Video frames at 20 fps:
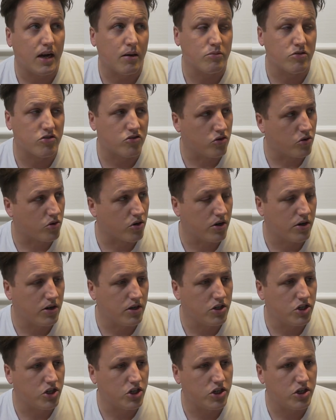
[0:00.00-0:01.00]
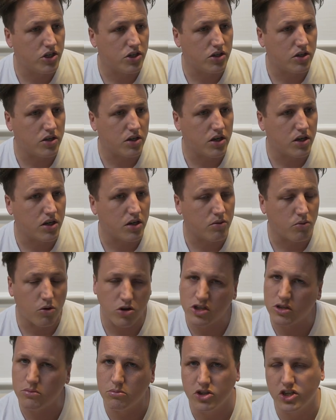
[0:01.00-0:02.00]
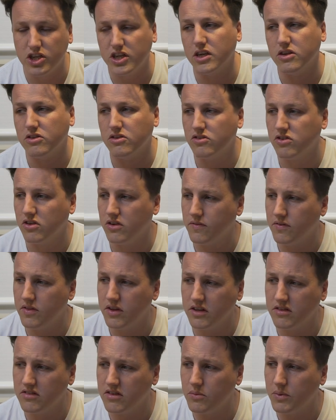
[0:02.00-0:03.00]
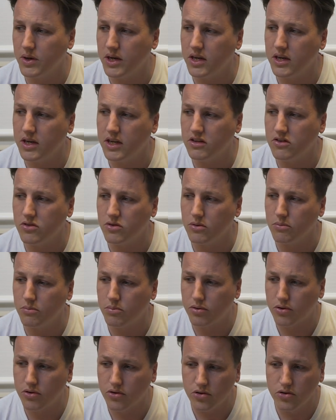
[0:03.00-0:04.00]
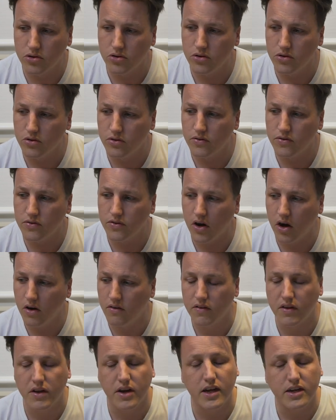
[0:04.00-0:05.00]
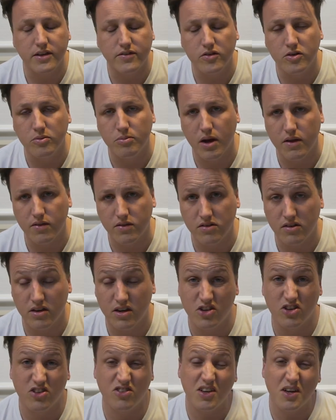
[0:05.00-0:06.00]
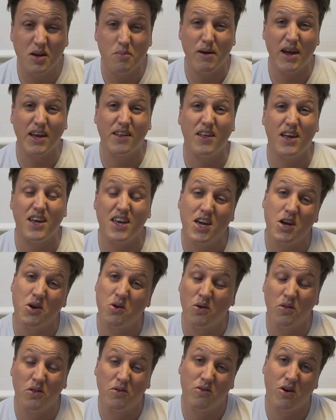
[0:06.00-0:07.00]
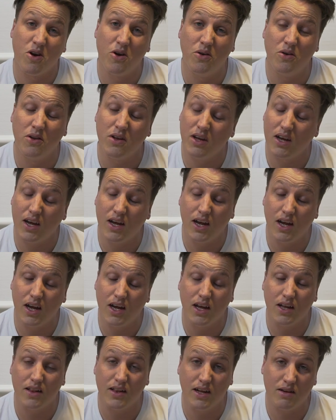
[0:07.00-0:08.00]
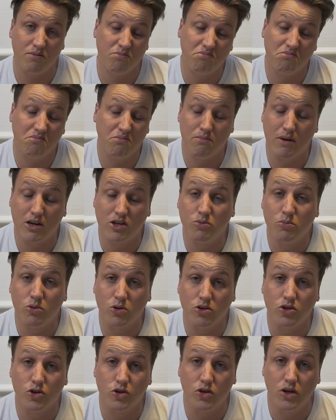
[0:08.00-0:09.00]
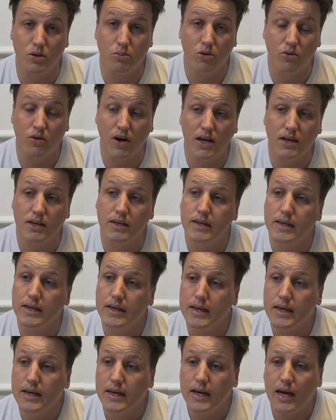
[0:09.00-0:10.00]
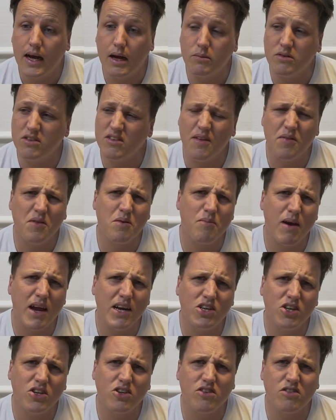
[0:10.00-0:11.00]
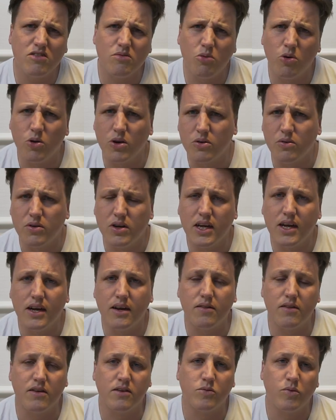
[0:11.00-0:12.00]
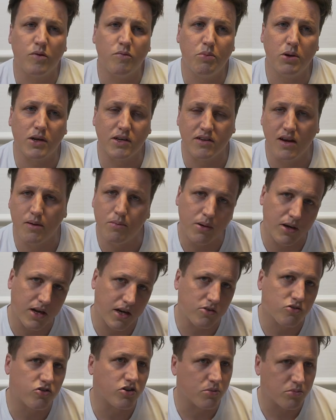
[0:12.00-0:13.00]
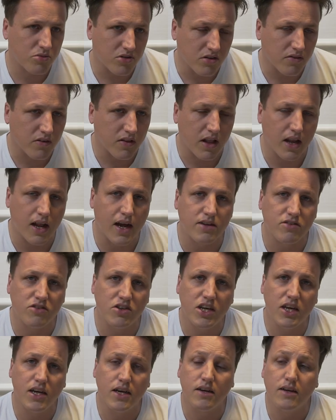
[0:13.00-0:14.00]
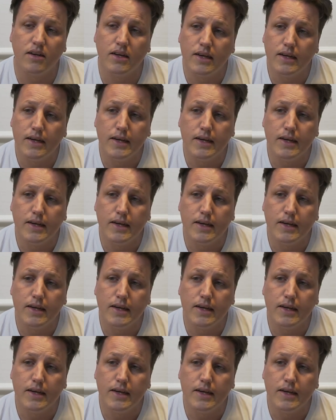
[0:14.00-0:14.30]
storage, washing machine, sort of things that we need to improve over the next few months that are just going to make that year on the road that much more enjoyable, right? It's nothing major, just small little niggly things we've picked up in our trips over the last year.